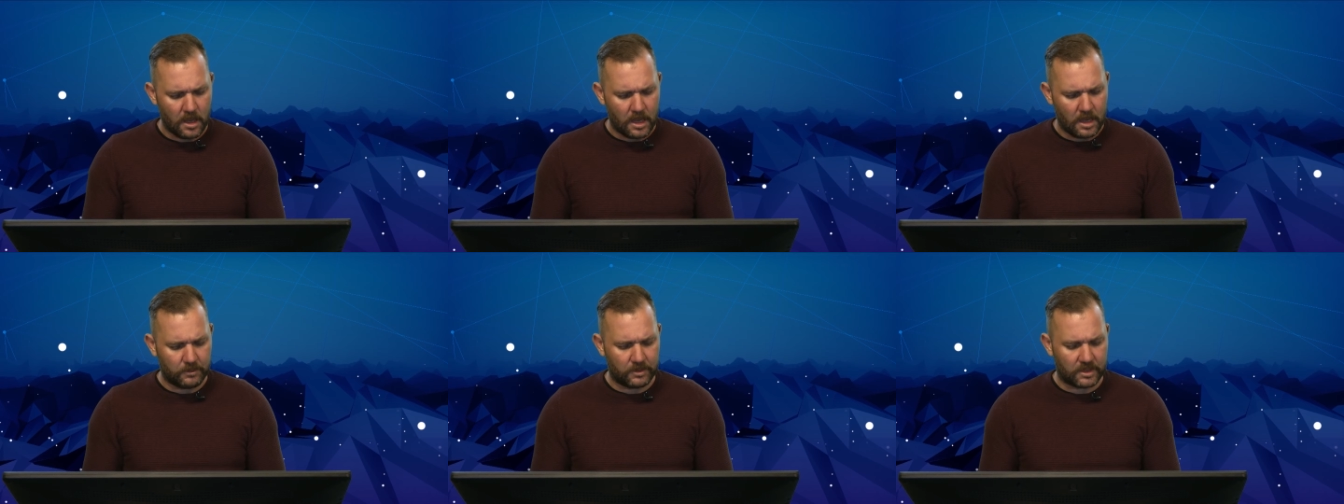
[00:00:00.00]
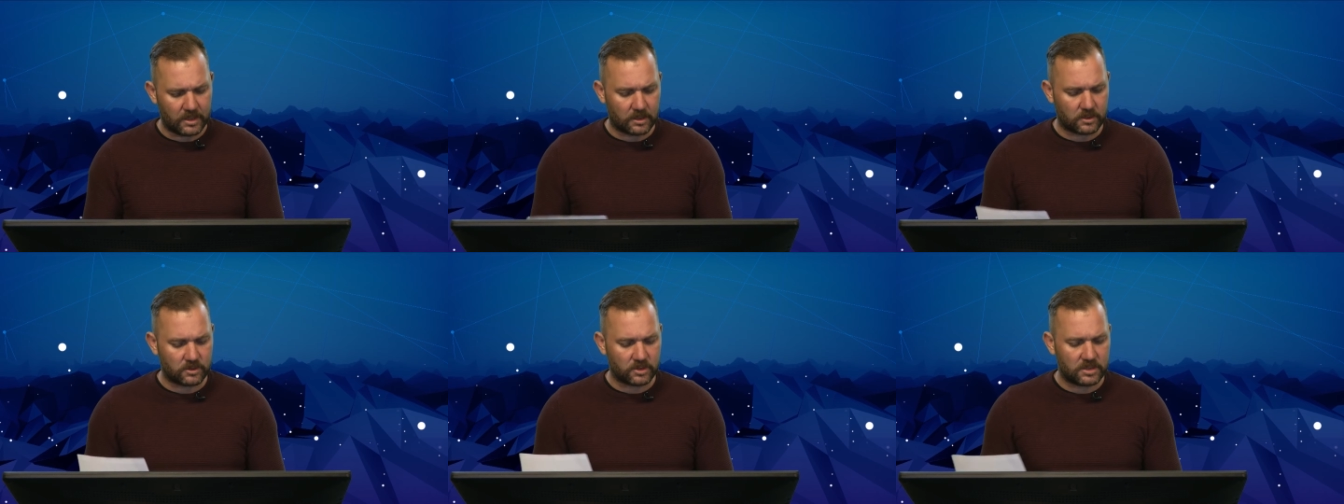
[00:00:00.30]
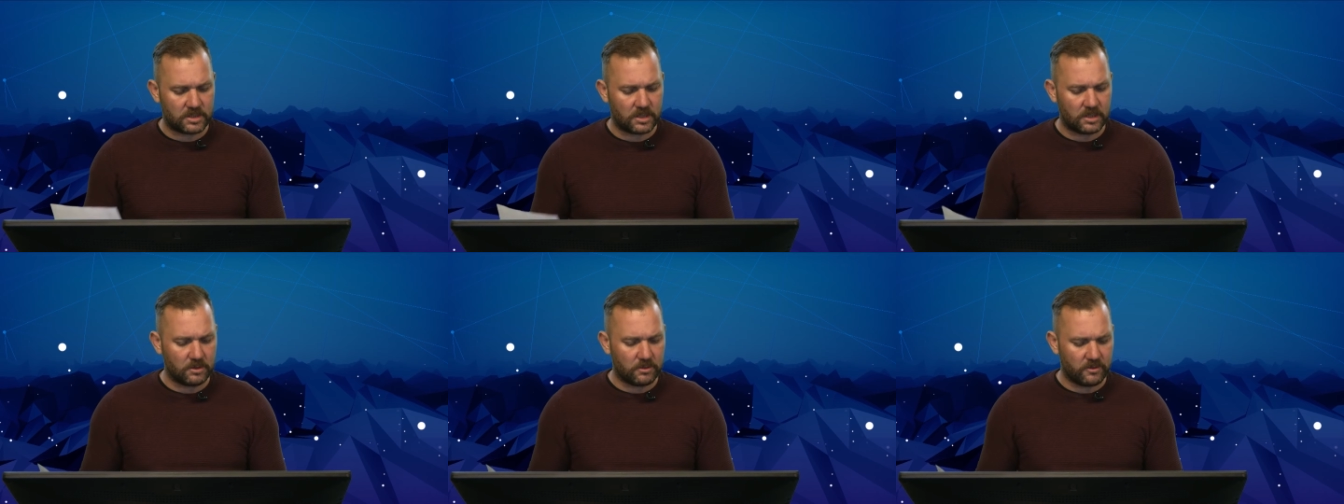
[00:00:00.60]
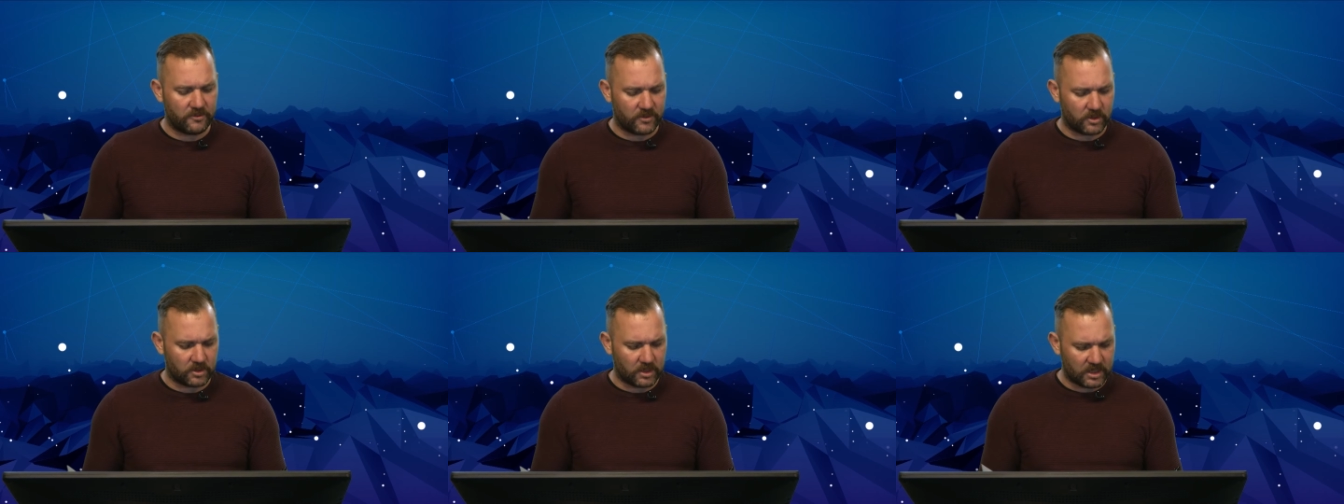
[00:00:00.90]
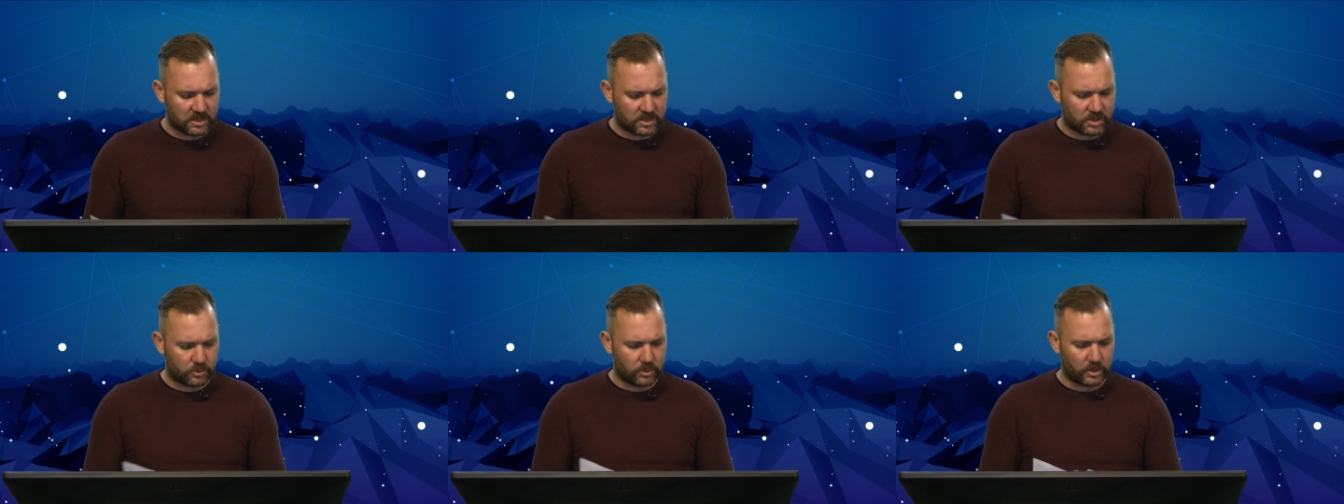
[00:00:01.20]
And we're going to continue with our
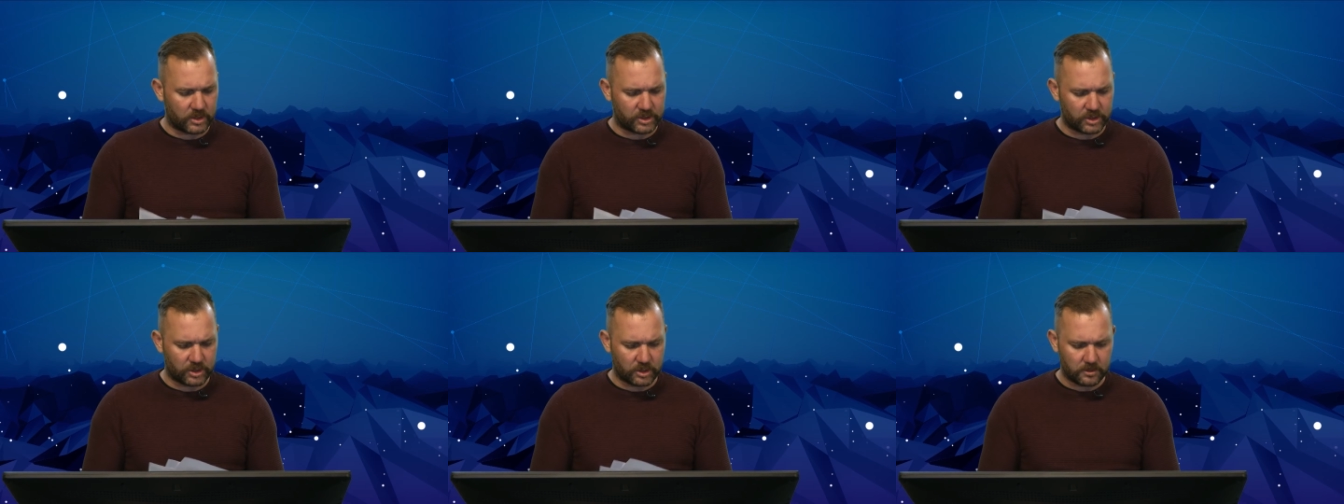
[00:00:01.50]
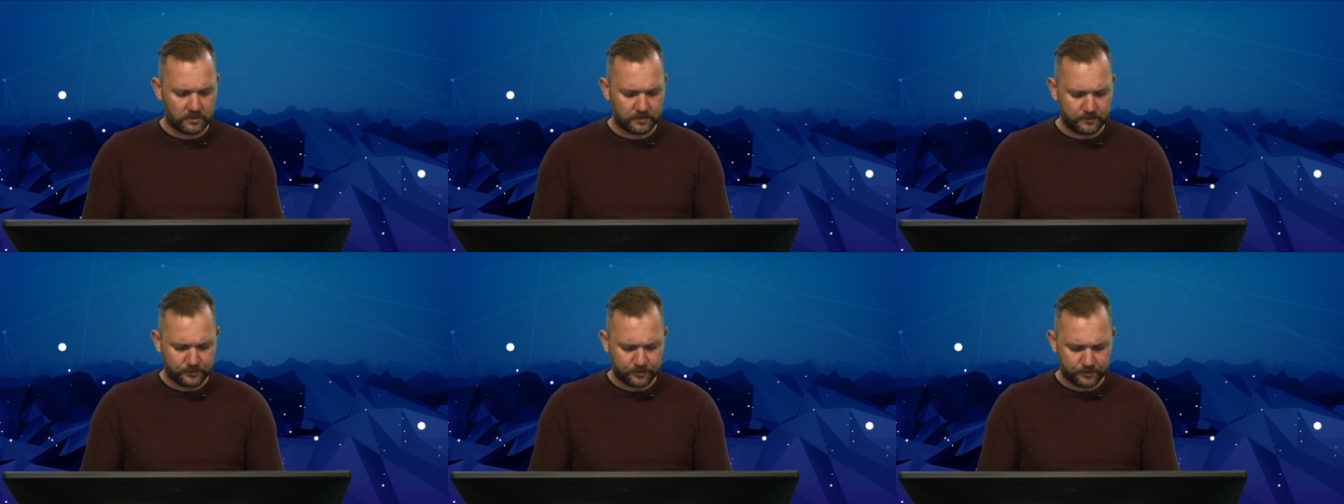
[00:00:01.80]
next question.